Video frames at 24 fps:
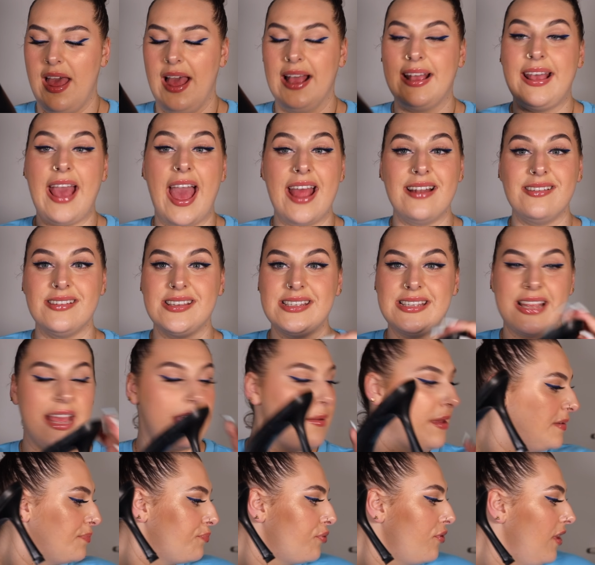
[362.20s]
Again, same,
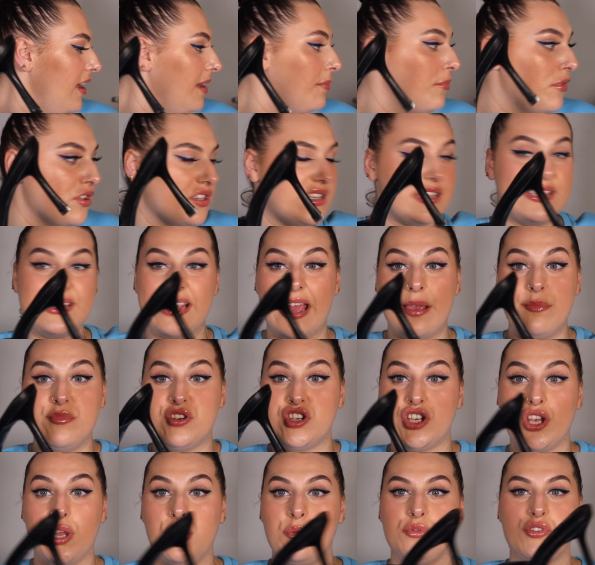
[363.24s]
it's pretty much the same
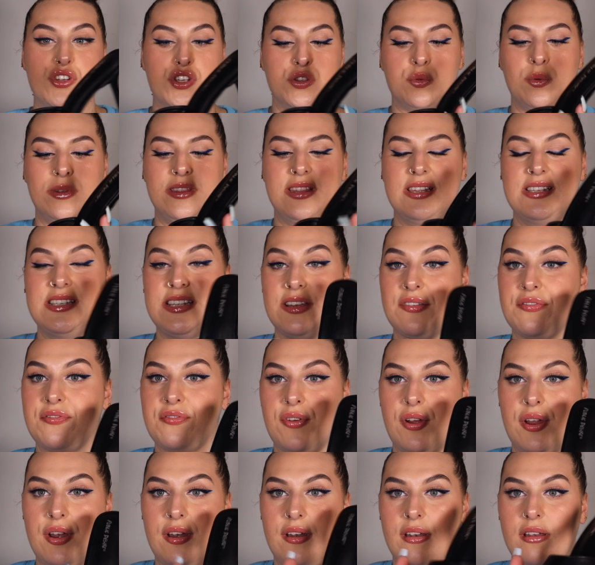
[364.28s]
shoe, just with a
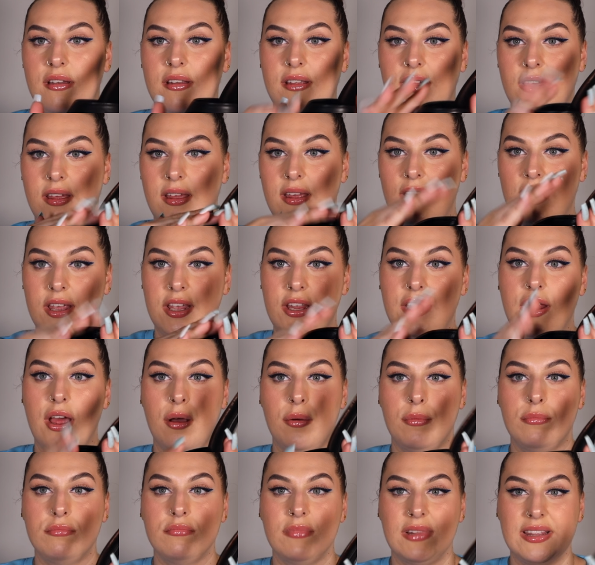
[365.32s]
different, you
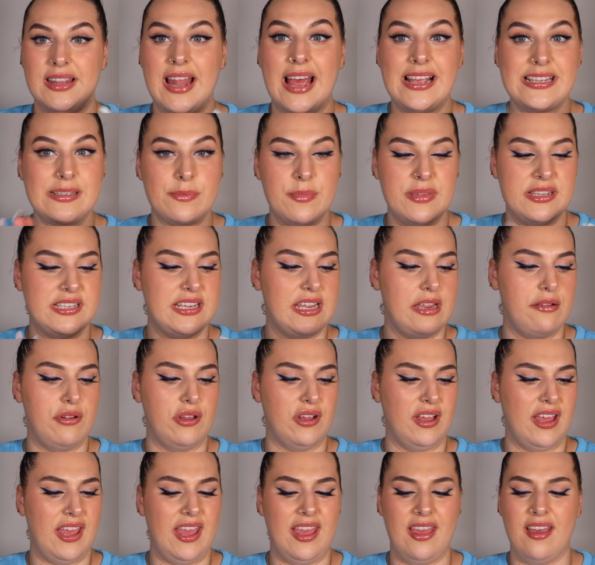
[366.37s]
know, less
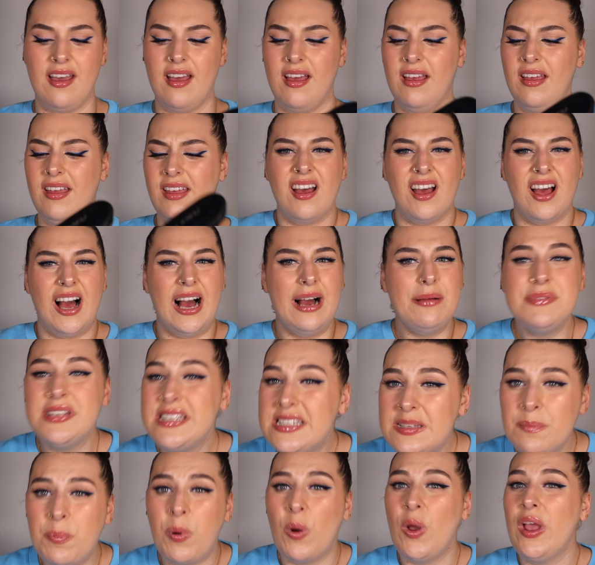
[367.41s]
material here. I'm
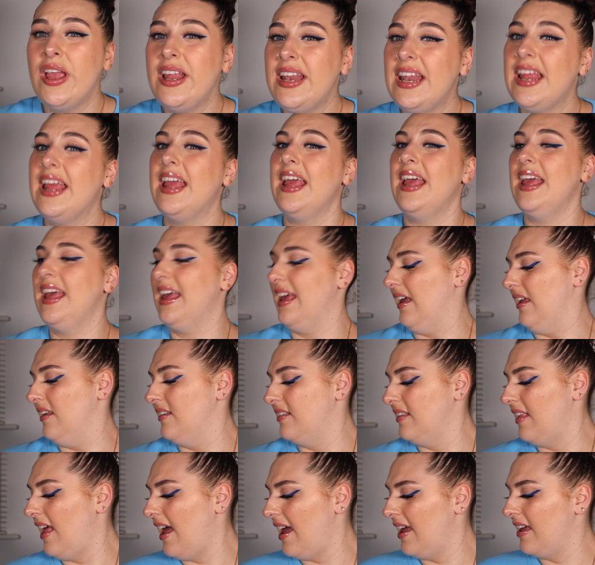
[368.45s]

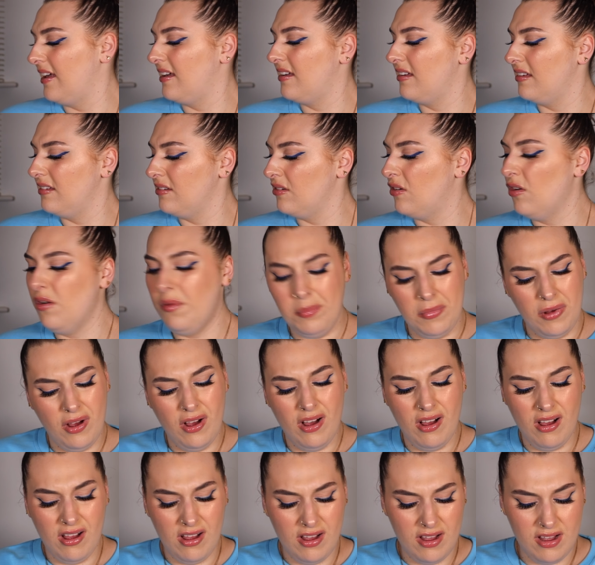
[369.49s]
disappointed. Like, come
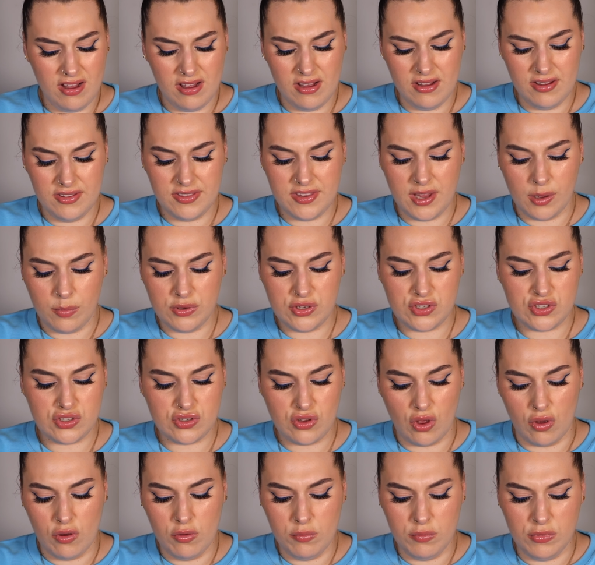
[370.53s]
on. There was
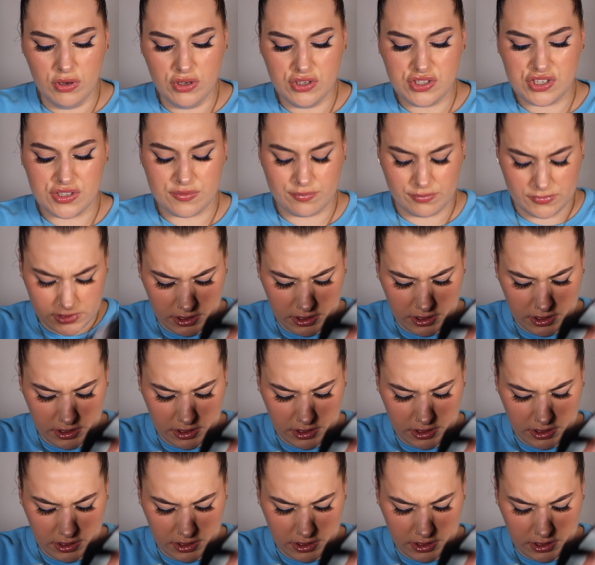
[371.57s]
so much.